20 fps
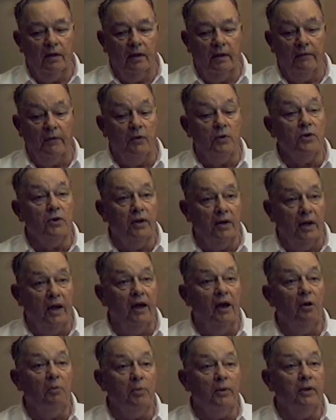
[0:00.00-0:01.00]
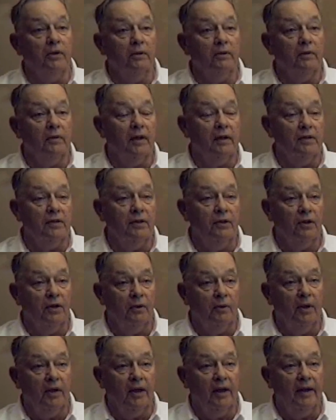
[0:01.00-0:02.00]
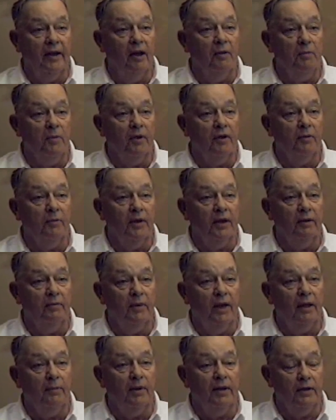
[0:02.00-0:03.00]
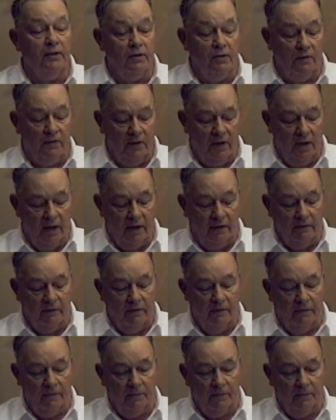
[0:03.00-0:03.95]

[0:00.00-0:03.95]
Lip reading: if it was going to help you, that's the only way it could help you. I mean, maybe to survive.